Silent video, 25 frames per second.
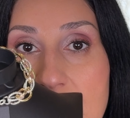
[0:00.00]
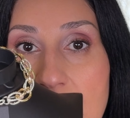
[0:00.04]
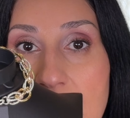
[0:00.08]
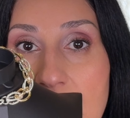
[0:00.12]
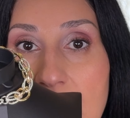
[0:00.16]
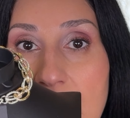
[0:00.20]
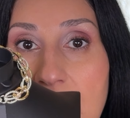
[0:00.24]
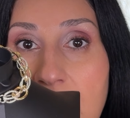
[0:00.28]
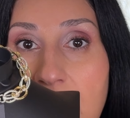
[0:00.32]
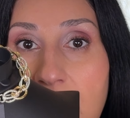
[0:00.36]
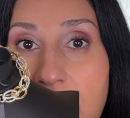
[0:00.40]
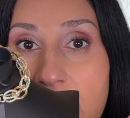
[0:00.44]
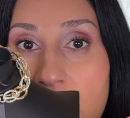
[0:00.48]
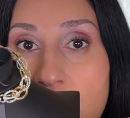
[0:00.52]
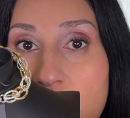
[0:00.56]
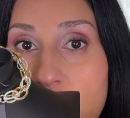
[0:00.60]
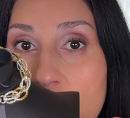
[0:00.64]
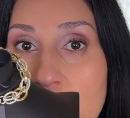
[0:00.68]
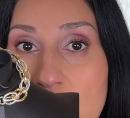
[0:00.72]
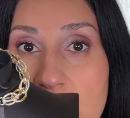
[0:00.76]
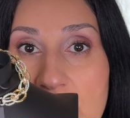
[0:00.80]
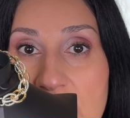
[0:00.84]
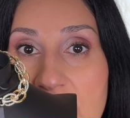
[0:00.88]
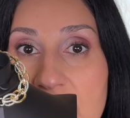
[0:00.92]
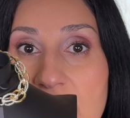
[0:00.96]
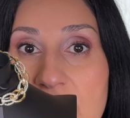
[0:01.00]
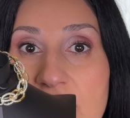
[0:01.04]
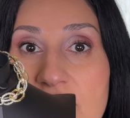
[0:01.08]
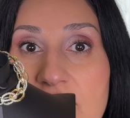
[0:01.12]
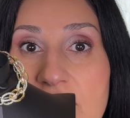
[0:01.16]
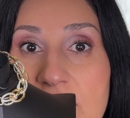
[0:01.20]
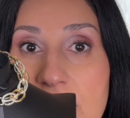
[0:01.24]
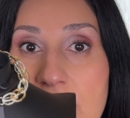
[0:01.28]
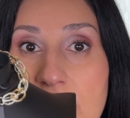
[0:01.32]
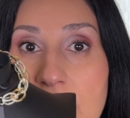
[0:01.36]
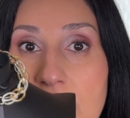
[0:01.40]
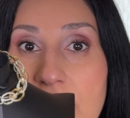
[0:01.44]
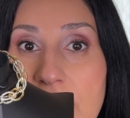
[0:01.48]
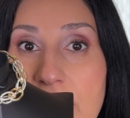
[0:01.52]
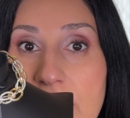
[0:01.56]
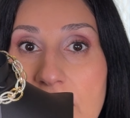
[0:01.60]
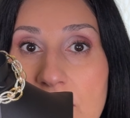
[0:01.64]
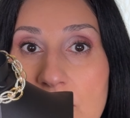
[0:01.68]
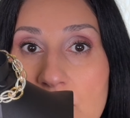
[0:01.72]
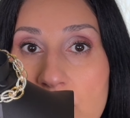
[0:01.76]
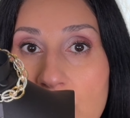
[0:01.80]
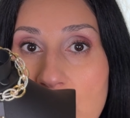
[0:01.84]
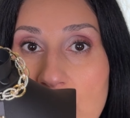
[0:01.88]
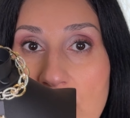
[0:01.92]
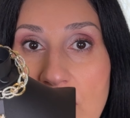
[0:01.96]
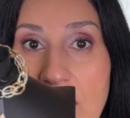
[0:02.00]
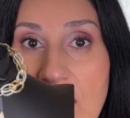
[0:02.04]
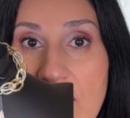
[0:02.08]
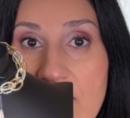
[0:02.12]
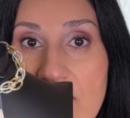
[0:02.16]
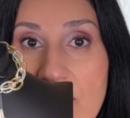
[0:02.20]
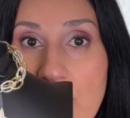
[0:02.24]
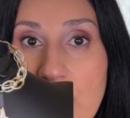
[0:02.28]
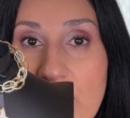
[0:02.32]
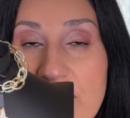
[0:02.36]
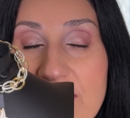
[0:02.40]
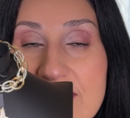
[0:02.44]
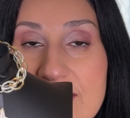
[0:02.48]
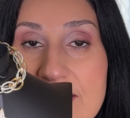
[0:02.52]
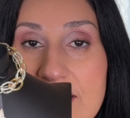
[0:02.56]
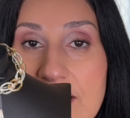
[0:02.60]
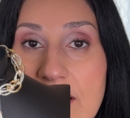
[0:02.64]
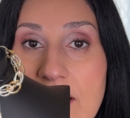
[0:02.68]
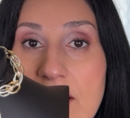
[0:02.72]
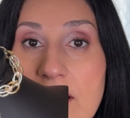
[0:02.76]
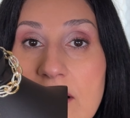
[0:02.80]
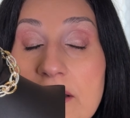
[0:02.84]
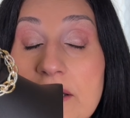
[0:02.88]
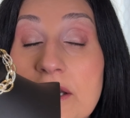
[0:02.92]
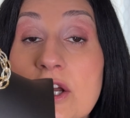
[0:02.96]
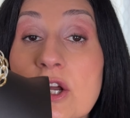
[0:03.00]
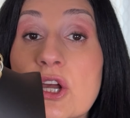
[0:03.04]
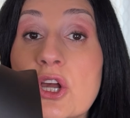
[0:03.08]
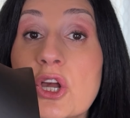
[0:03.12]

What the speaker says: and you don't even feel that you don't have the bracelet on.